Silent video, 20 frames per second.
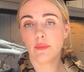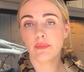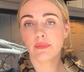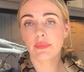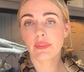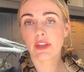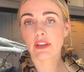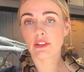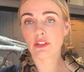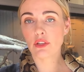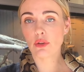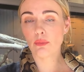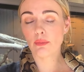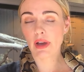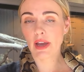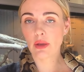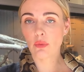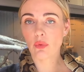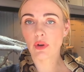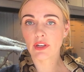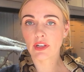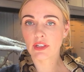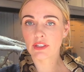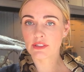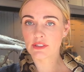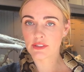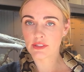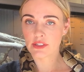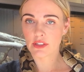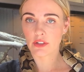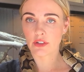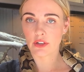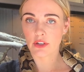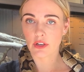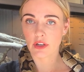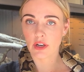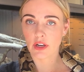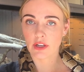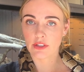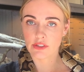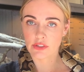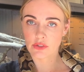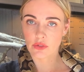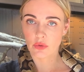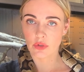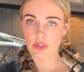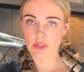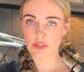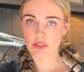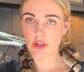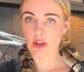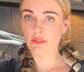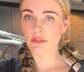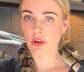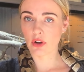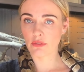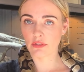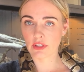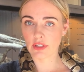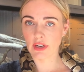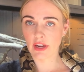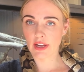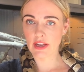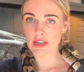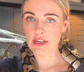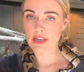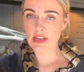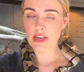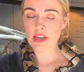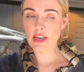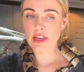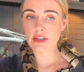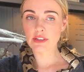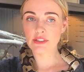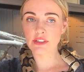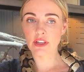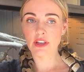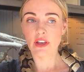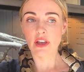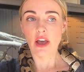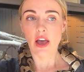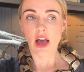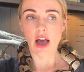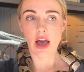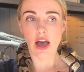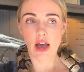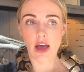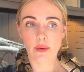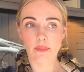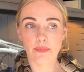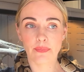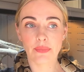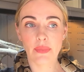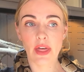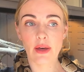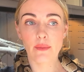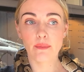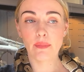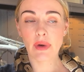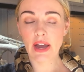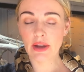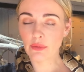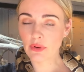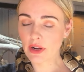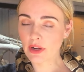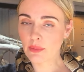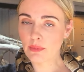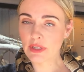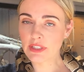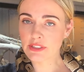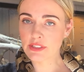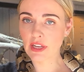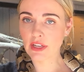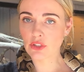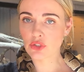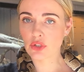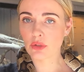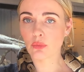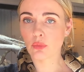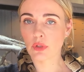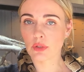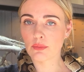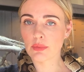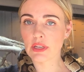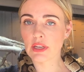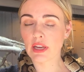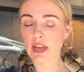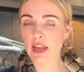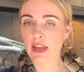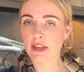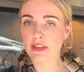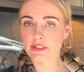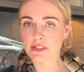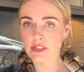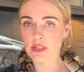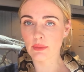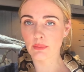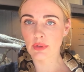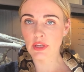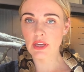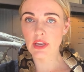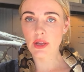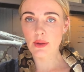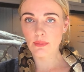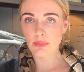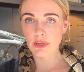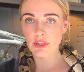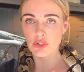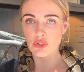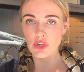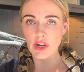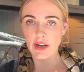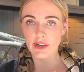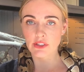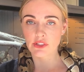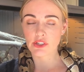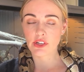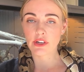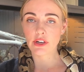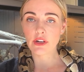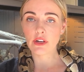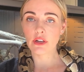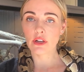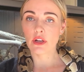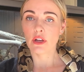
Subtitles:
then you might want to consider a source of overnight heat. My recommendation would be a deep heat projector.